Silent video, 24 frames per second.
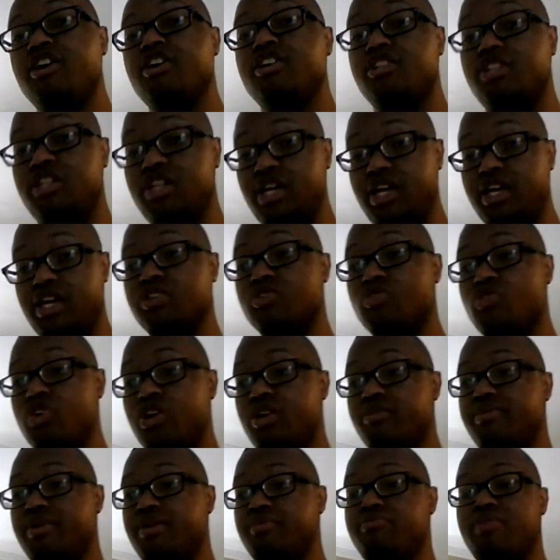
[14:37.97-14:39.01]
she is going
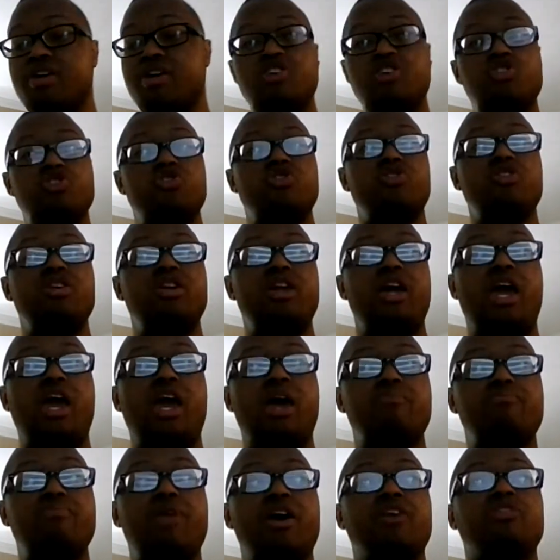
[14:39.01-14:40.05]
to be ministering
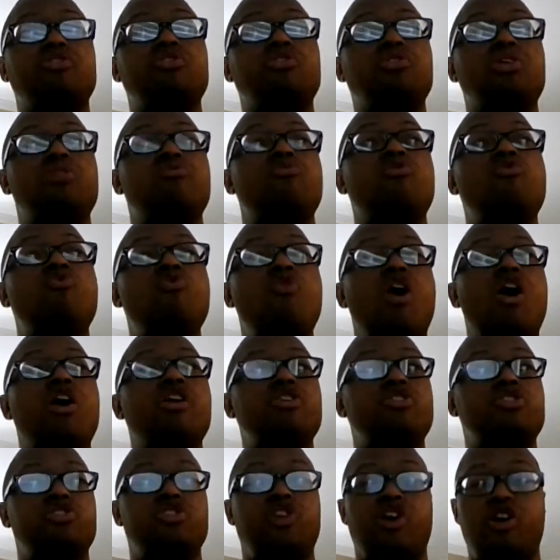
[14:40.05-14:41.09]
at Bethel Living
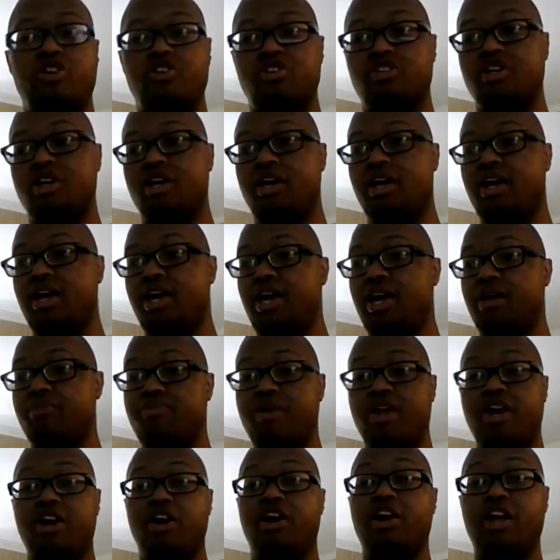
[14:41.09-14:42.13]
Waters Church in
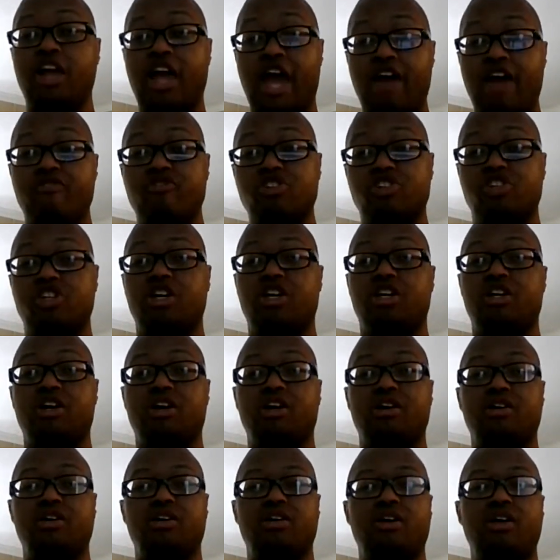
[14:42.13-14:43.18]
Pennington Gap,
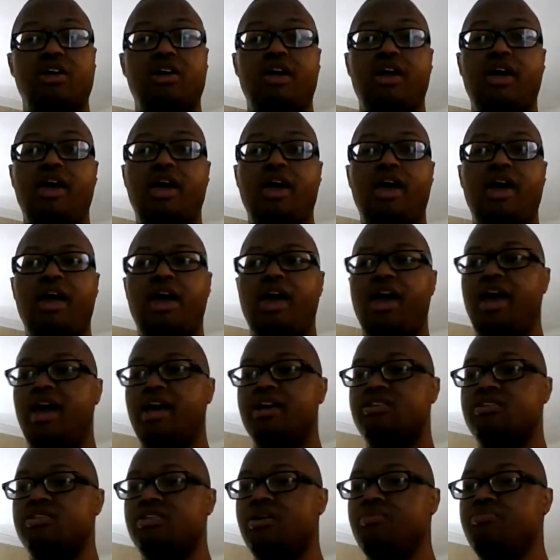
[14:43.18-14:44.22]
Virginia.
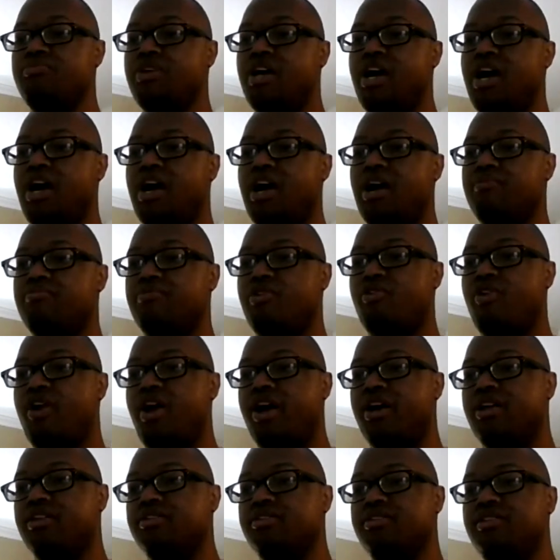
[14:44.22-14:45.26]
And sometime
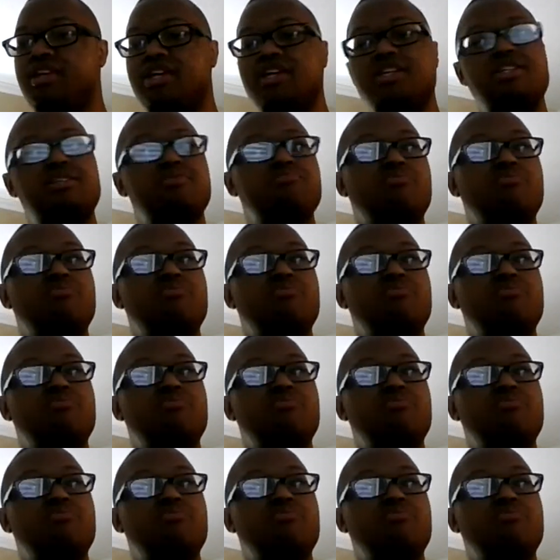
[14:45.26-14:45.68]
around this